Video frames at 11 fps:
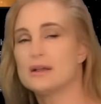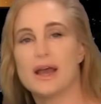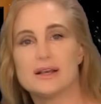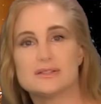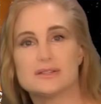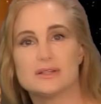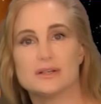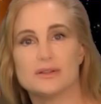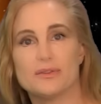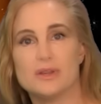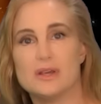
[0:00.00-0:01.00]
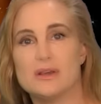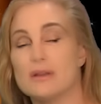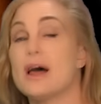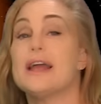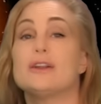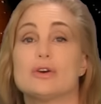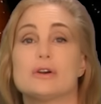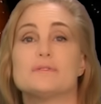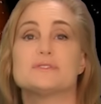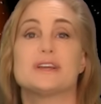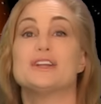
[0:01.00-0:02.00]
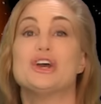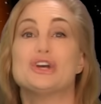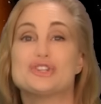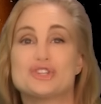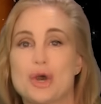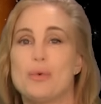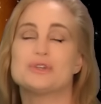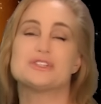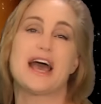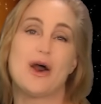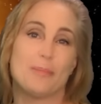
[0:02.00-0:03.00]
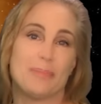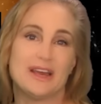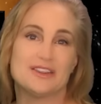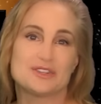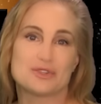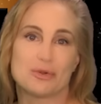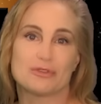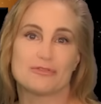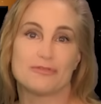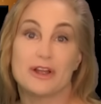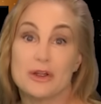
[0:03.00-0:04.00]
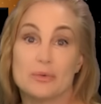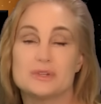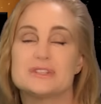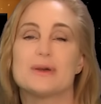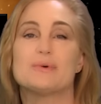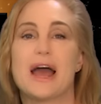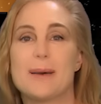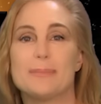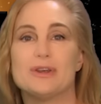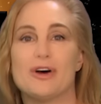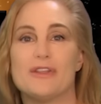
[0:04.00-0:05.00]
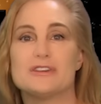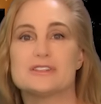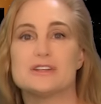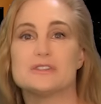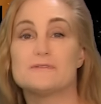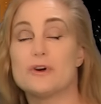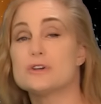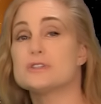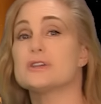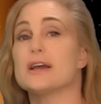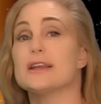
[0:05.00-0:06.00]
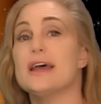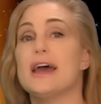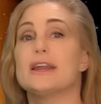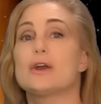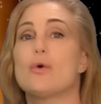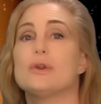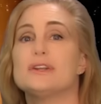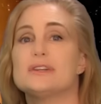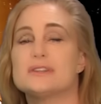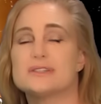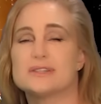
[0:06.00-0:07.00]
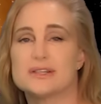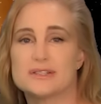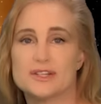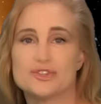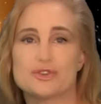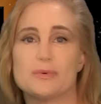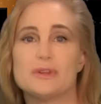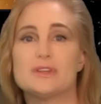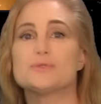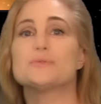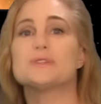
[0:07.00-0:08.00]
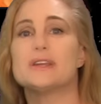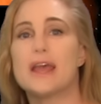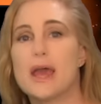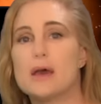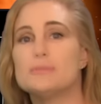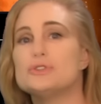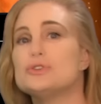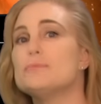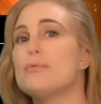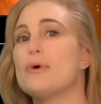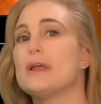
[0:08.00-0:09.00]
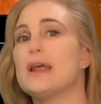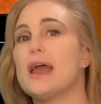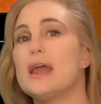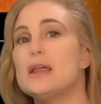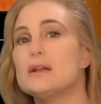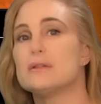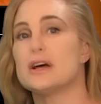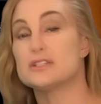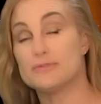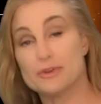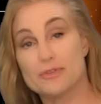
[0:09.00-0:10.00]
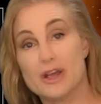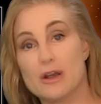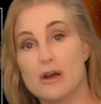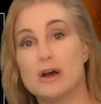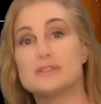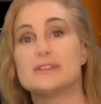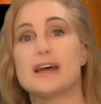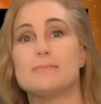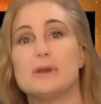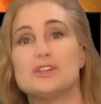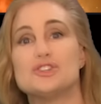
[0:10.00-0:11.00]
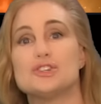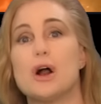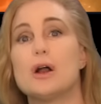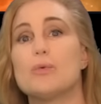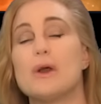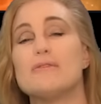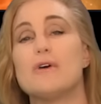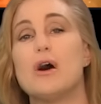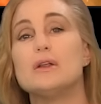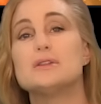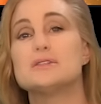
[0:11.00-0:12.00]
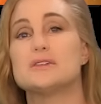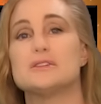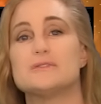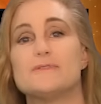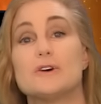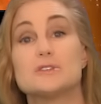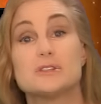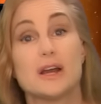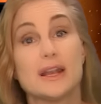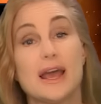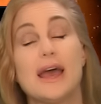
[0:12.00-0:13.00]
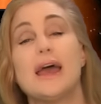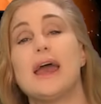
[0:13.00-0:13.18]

has the light curves that show us how big the solar flare was that happened on the sun's far side. And according to the STIX instrument, this was an M2.8 class flare that caused that big shockwave on the sun's far side